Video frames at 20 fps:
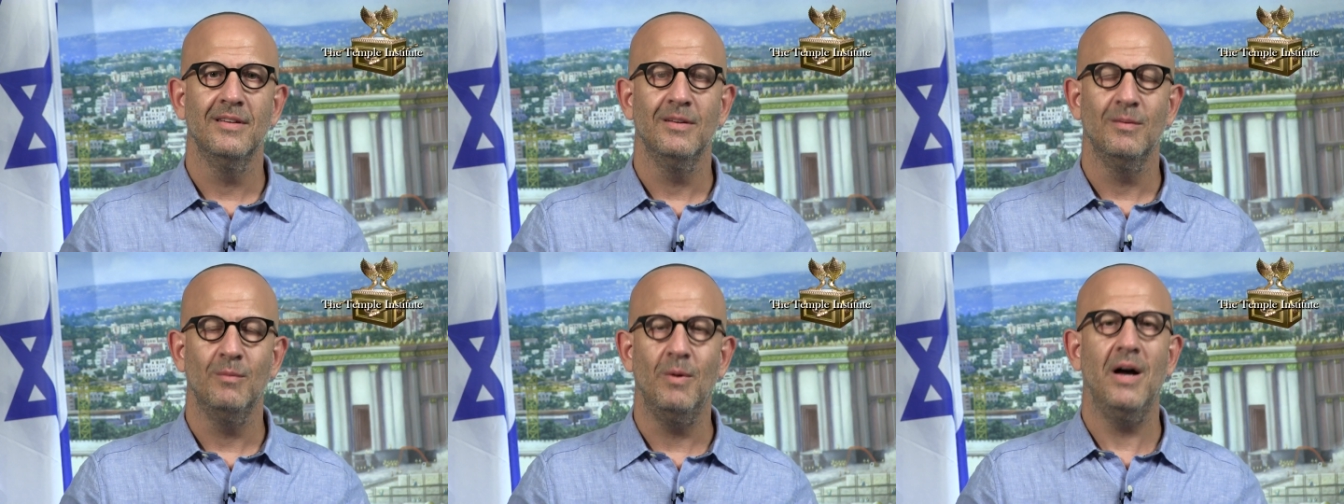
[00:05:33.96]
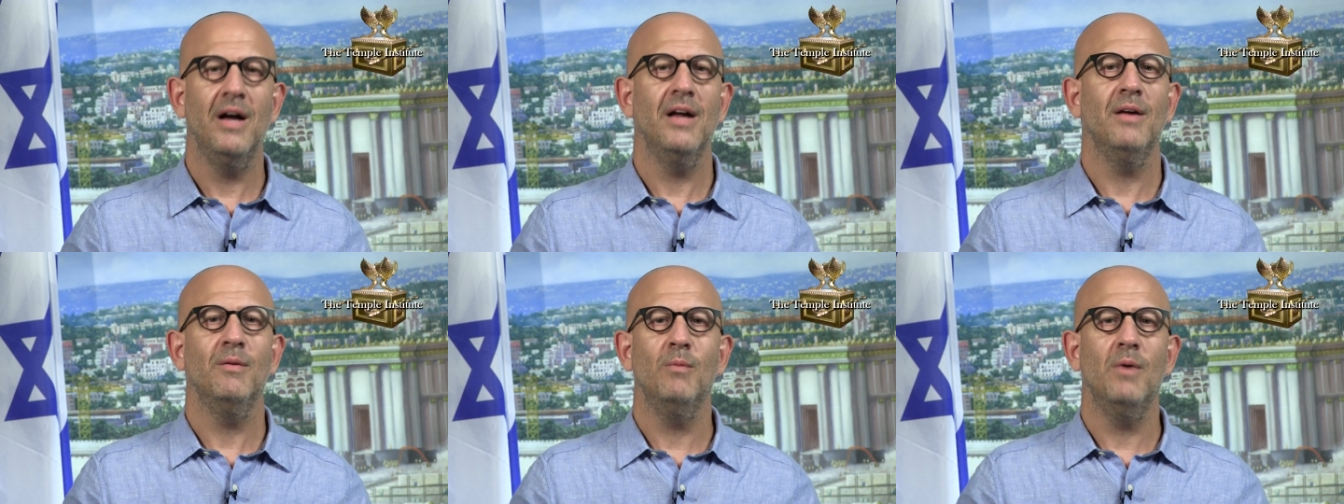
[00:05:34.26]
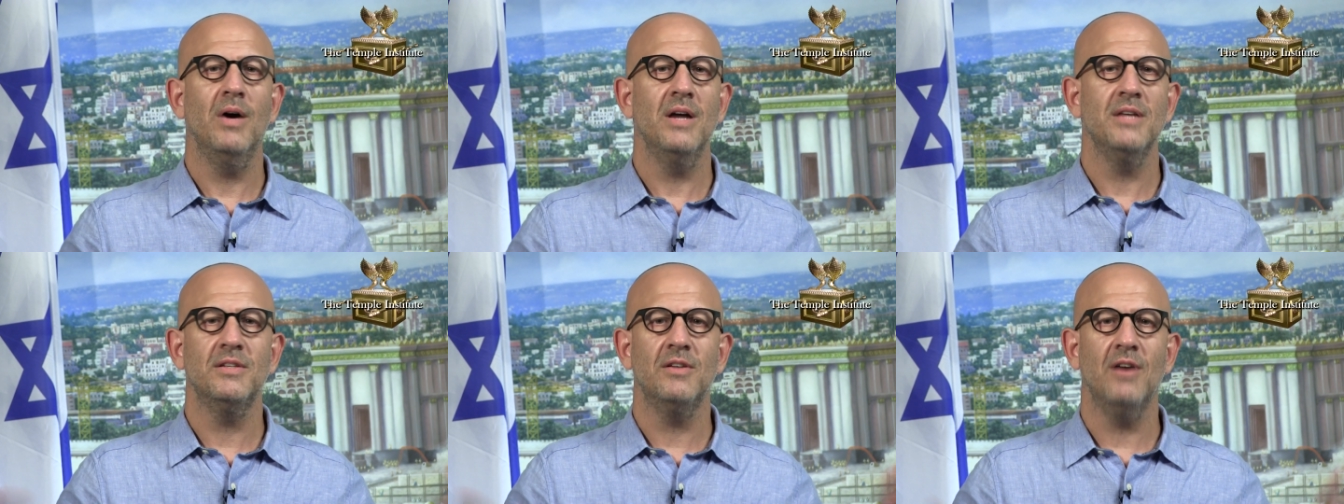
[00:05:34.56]

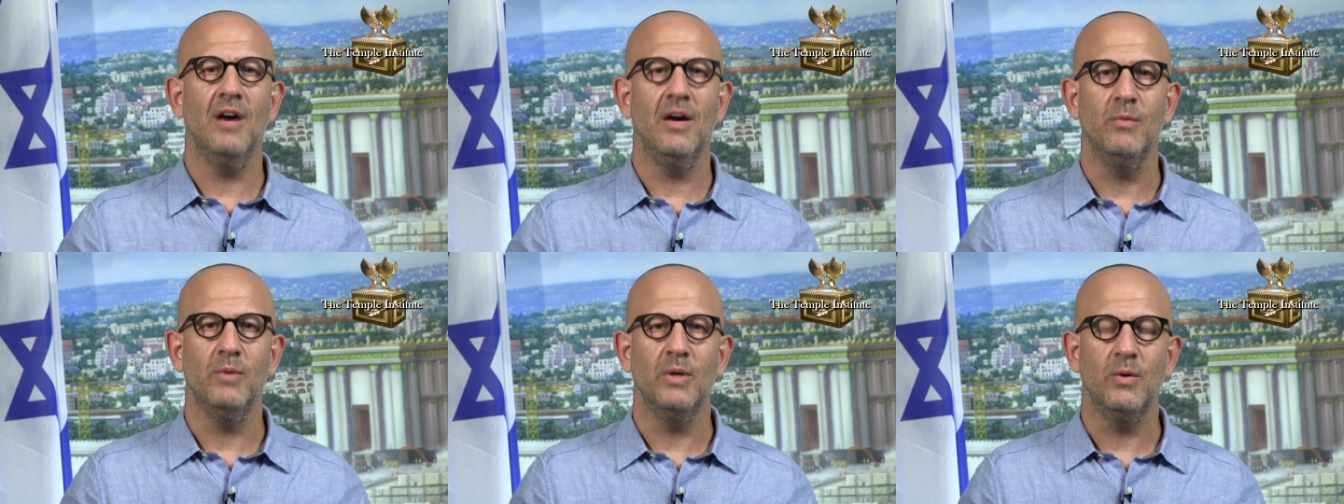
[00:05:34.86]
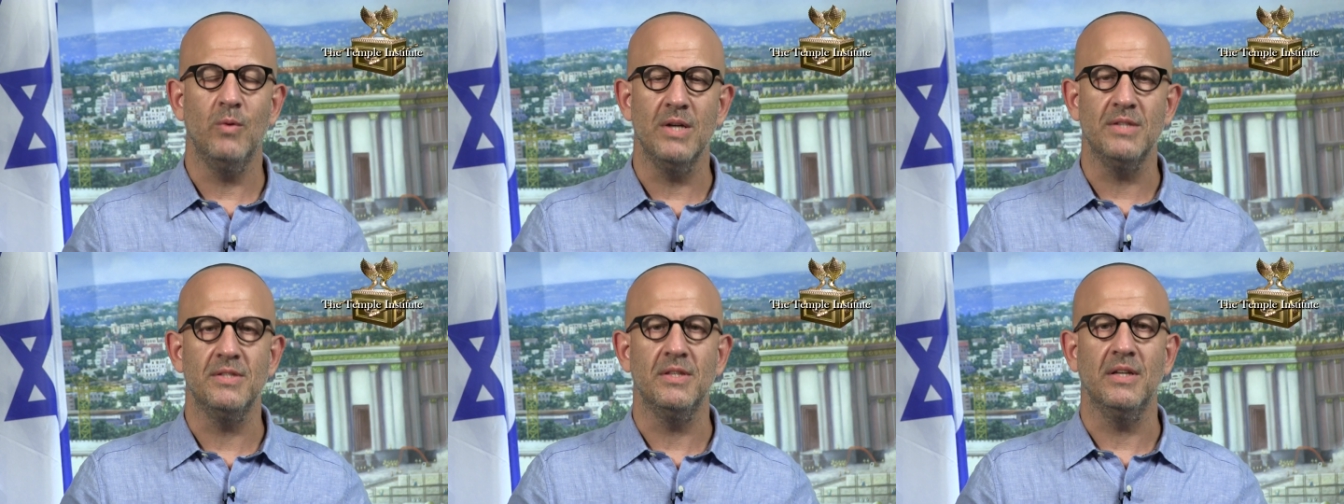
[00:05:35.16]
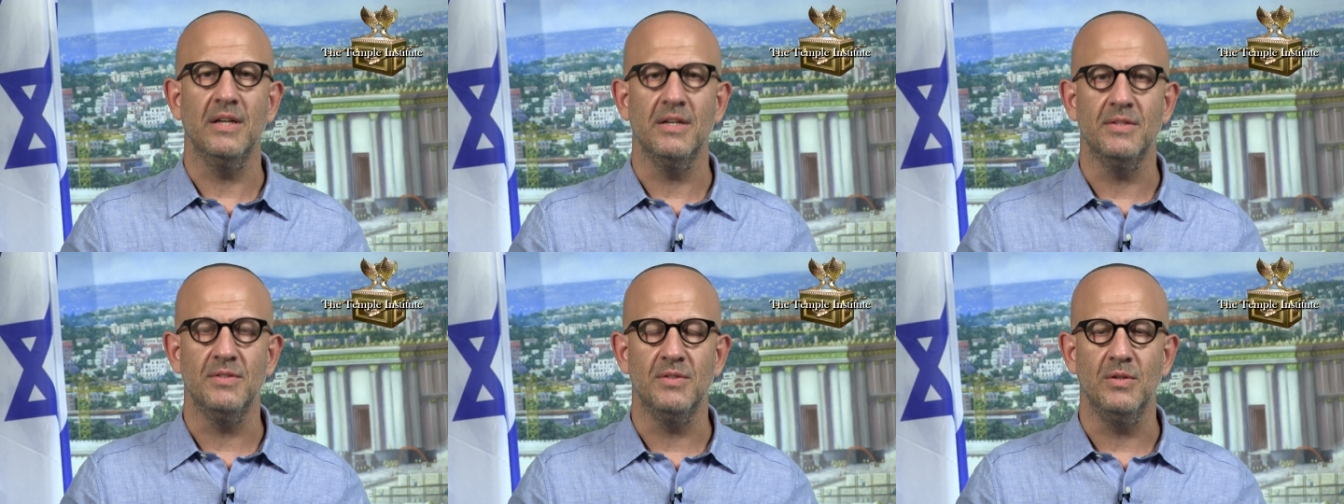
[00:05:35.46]
Why is God
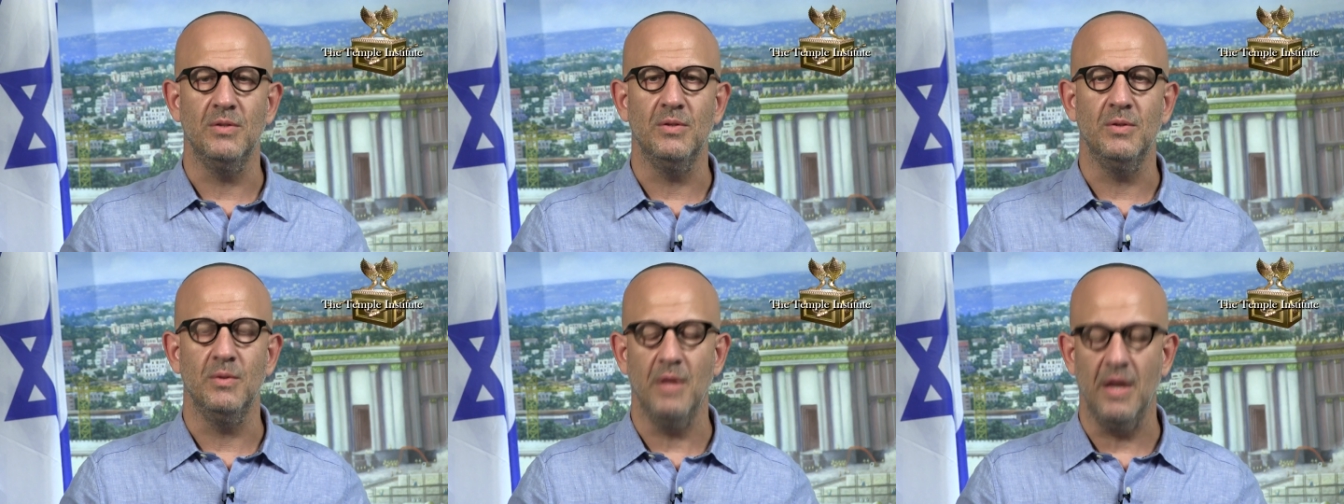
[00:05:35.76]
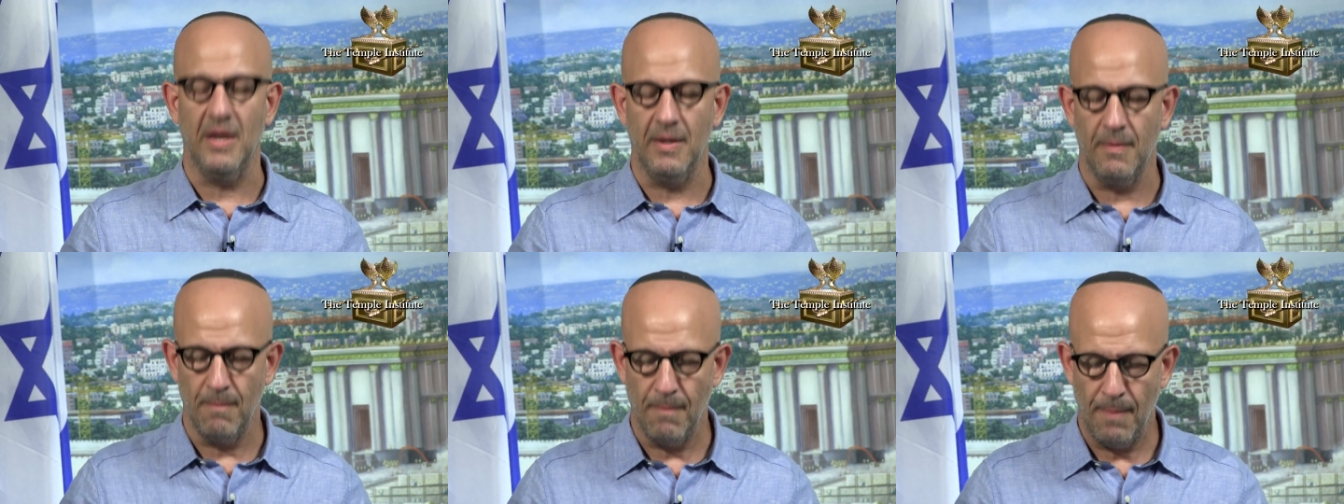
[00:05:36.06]
requesting us to do that?